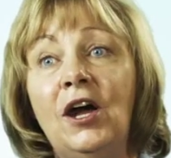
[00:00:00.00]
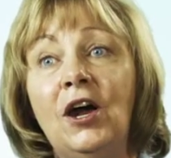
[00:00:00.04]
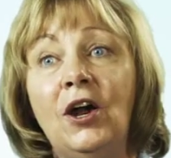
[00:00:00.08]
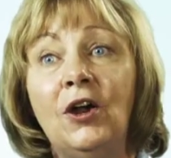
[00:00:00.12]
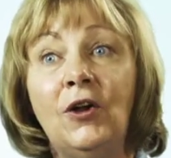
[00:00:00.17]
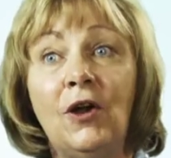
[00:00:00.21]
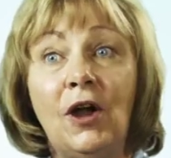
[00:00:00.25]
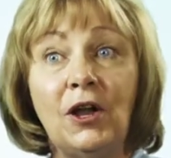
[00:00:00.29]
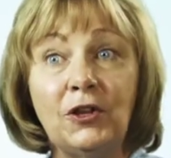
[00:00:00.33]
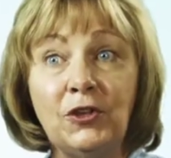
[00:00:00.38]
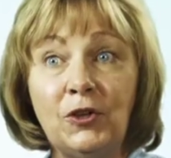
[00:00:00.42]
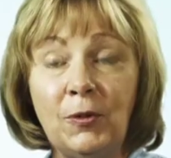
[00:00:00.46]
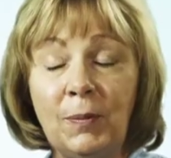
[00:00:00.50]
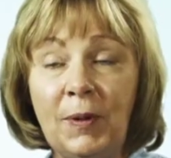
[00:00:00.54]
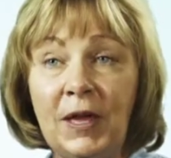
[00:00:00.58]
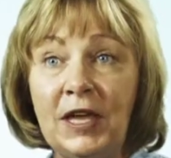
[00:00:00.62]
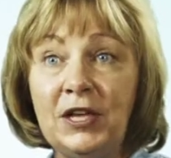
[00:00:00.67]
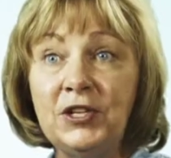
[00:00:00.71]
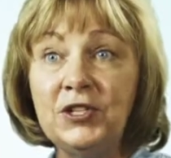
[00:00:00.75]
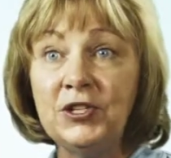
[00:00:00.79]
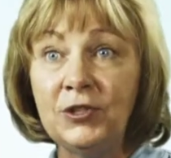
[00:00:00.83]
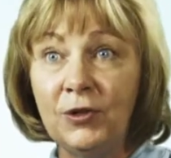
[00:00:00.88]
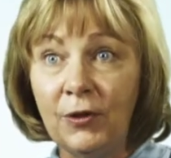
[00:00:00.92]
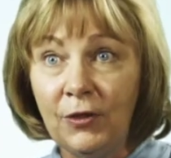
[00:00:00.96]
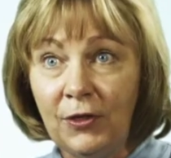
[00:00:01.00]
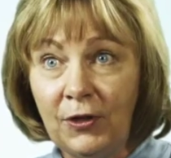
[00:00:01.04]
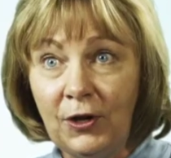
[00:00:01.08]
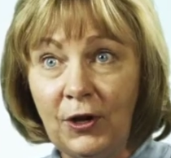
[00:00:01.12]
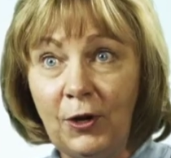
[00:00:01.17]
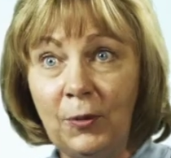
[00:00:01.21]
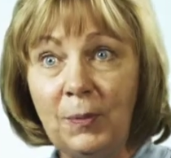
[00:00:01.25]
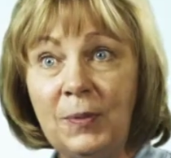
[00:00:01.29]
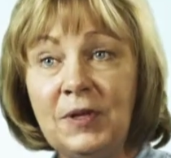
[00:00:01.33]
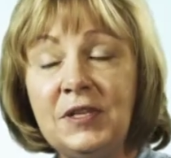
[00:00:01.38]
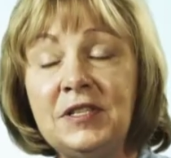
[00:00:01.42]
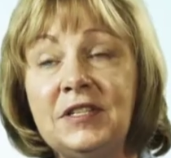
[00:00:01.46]
Our occupational
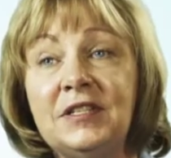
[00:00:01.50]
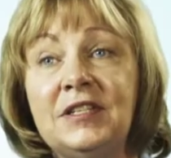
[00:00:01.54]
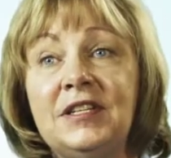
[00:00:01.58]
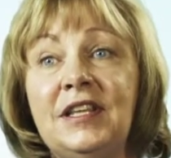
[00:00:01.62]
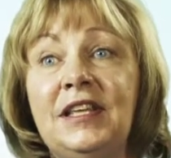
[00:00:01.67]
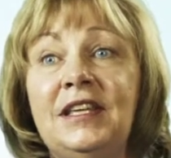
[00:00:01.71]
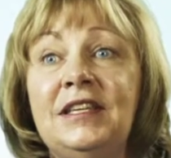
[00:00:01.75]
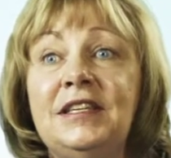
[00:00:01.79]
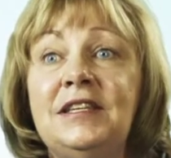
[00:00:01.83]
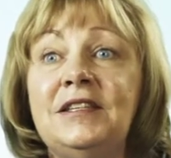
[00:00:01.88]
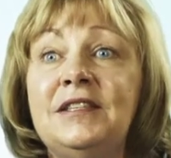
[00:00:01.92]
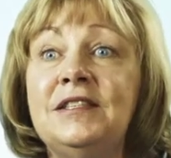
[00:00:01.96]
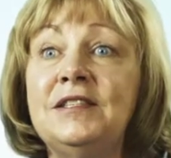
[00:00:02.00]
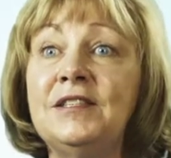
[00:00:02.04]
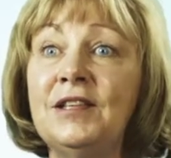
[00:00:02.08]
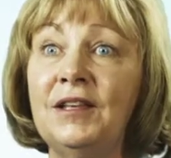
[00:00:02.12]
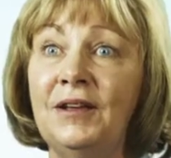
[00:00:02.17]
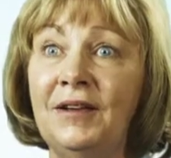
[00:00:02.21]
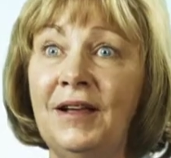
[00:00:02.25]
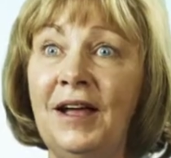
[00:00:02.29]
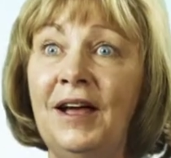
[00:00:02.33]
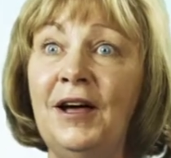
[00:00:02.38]
therapist is